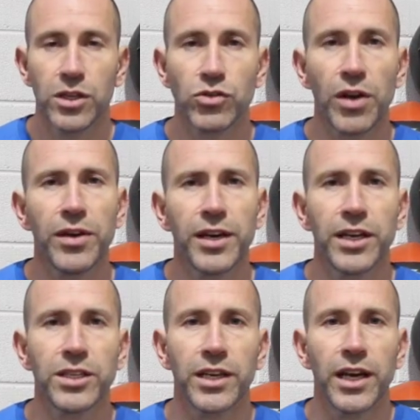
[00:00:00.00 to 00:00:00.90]
Strength and
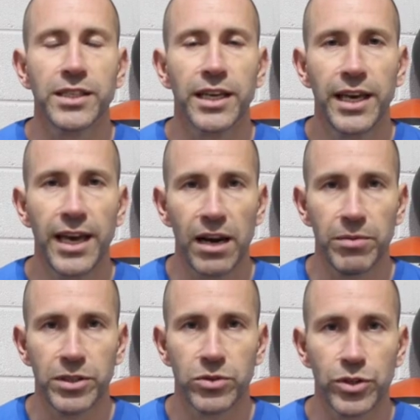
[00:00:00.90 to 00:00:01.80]
conditioning is a key
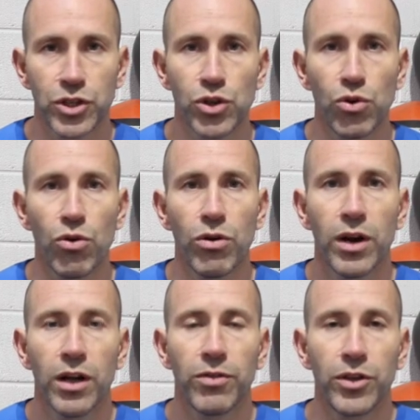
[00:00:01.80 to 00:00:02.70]
element to ensure
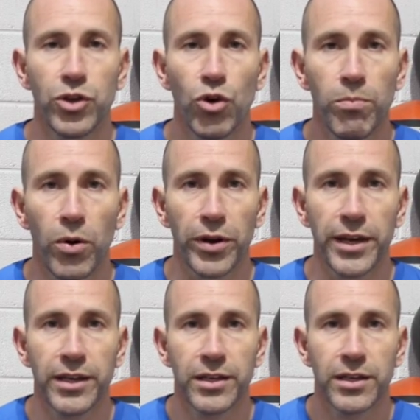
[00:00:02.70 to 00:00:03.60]
that your
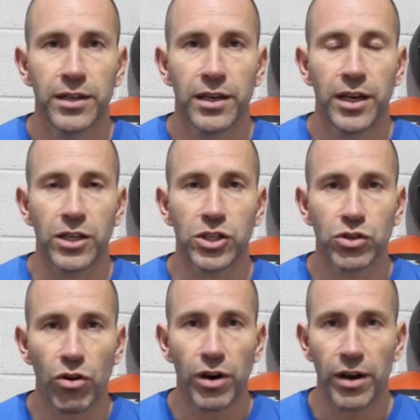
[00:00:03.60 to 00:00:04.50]
body is
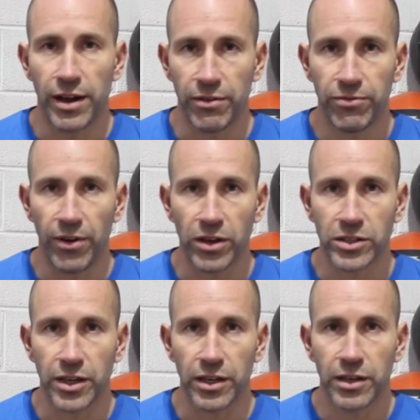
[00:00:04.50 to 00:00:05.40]
stronger and
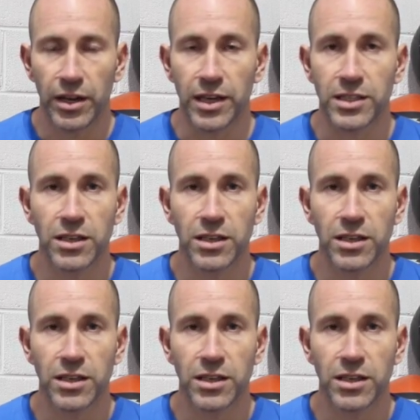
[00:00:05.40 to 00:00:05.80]
faster and